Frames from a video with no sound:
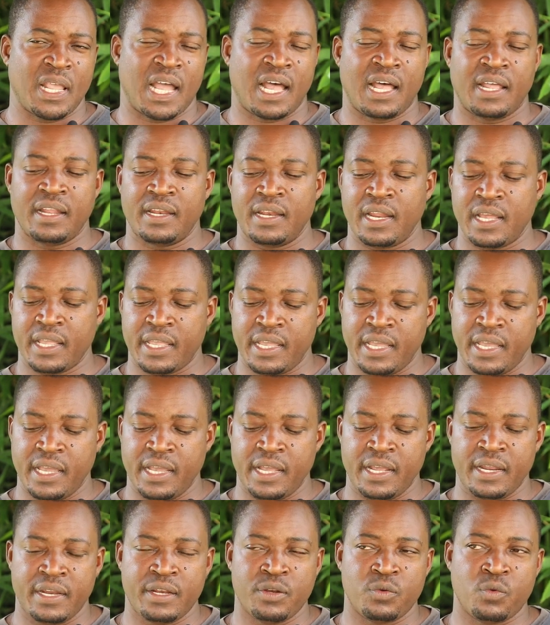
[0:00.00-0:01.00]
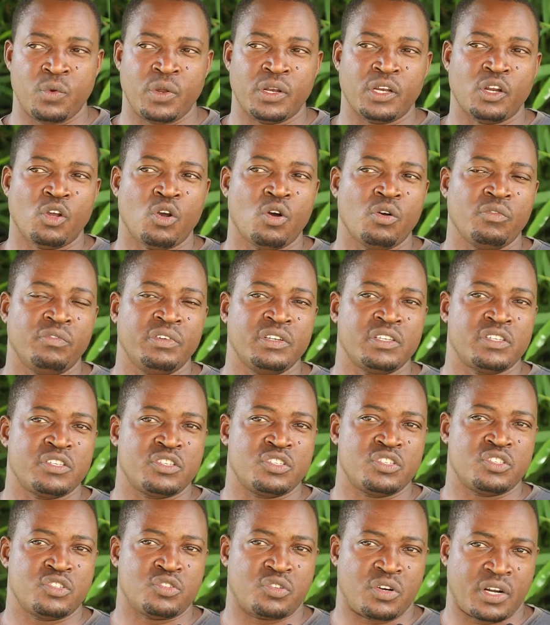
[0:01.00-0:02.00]
And again, when COVID
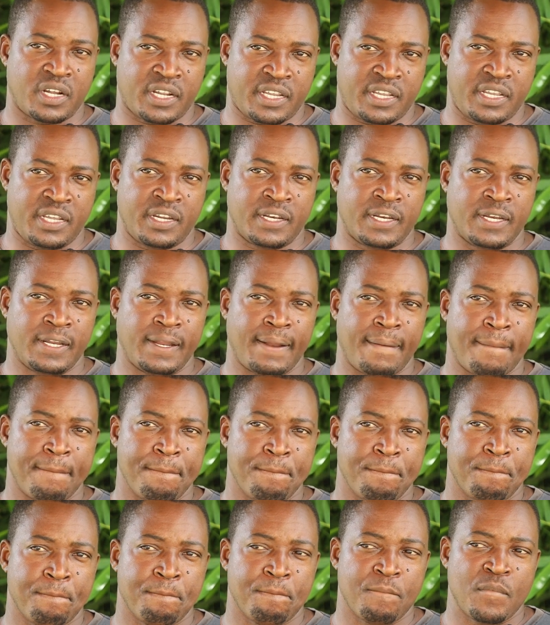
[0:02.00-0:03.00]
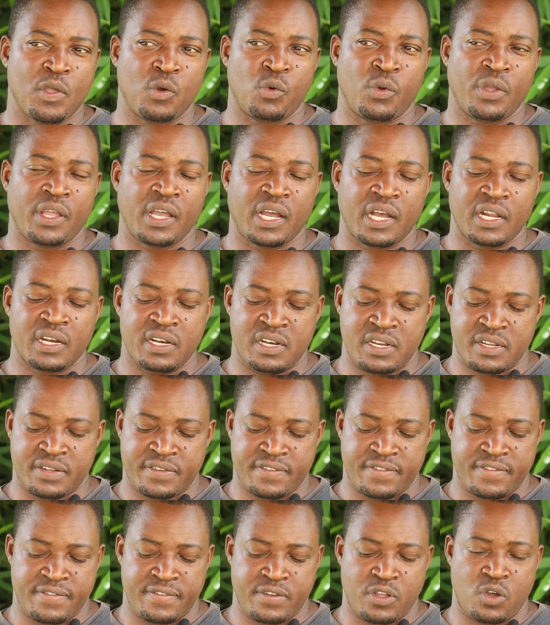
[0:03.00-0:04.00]
struck in, we had
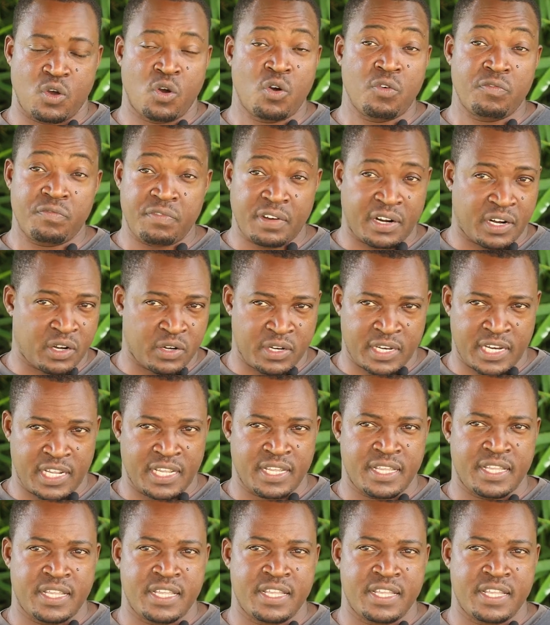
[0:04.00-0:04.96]
overall